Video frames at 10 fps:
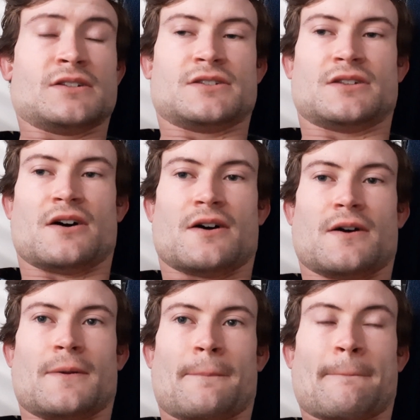
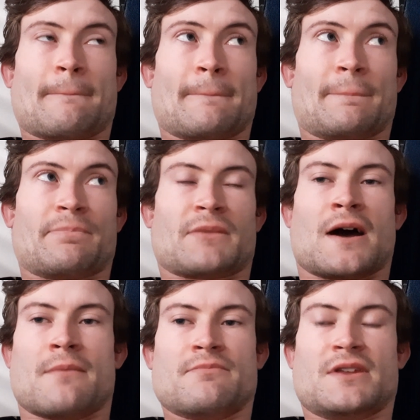So
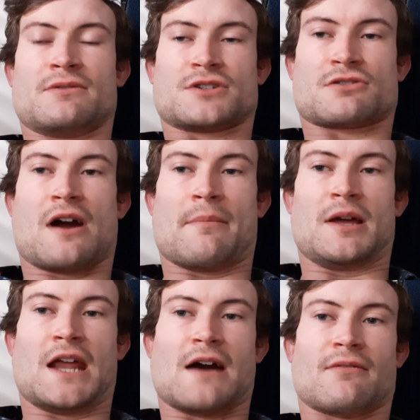it was a crap
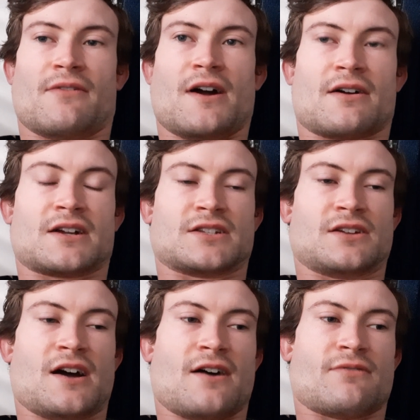year to have a Falcon,
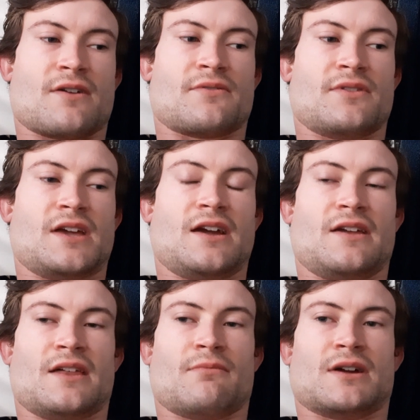so halfway through the year
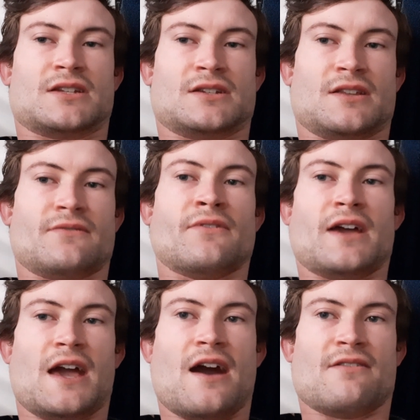they went to the
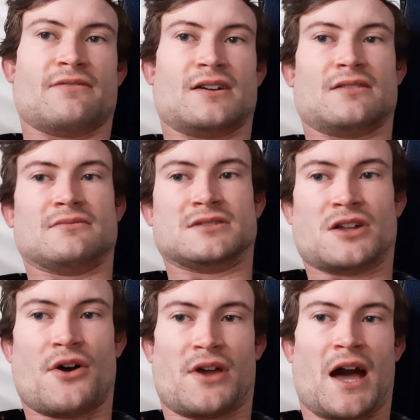VF, and it was
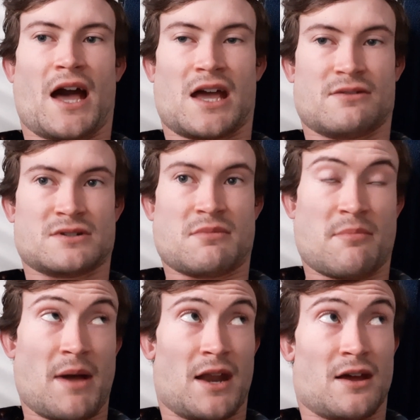okay, it was a bit
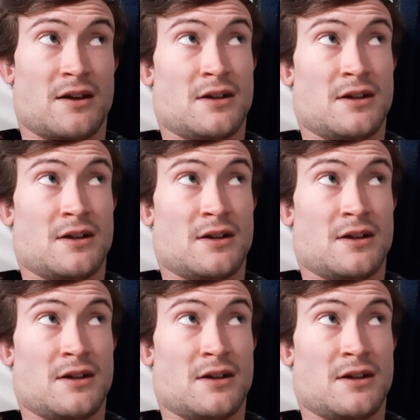better.